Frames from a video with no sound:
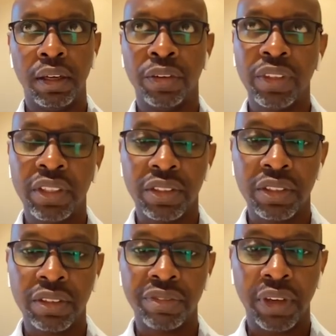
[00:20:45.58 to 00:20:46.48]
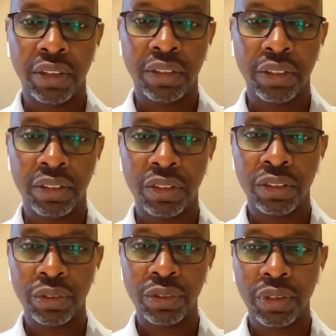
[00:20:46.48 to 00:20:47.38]
I don't think it's just a financial. It's
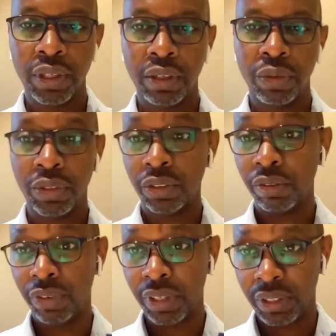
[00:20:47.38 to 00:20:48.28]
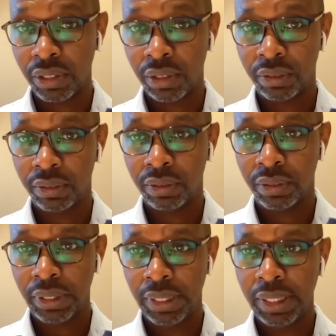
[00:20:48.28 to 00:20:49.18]
it's also a question of risk,
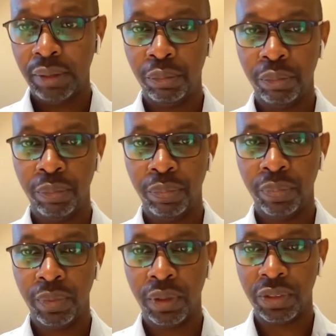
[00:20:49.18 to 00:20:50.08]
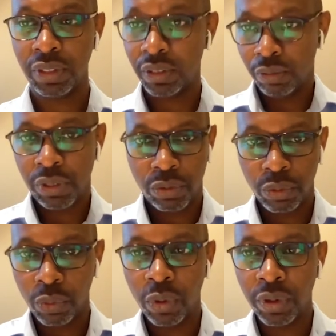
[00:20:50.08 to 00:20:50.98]
because um, there's a risk
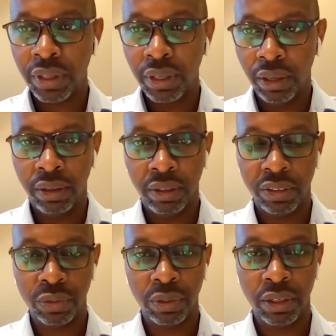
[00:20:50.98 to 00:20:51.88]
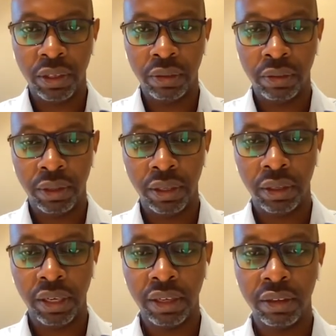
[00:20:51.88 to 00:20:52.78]
reward in, in this one here,
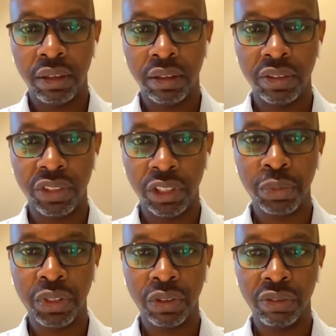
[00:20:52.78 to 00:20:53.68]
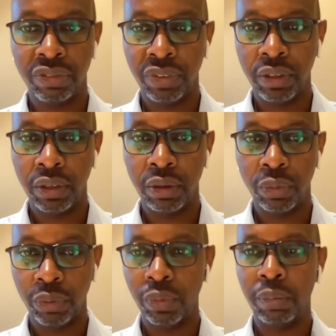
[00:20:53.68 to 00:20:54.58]
and again in the judgment of uh,
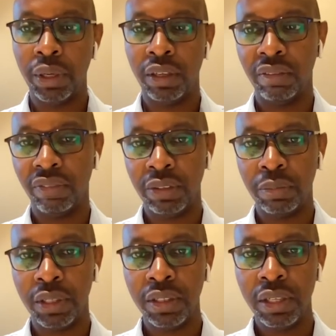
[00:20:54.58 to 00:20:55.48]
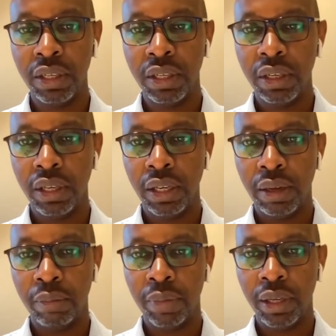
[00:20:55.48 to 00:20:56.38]
when we're making investment.
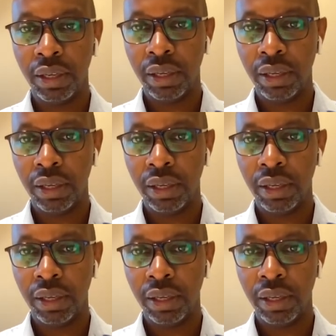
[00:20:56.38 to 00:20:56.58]
Um,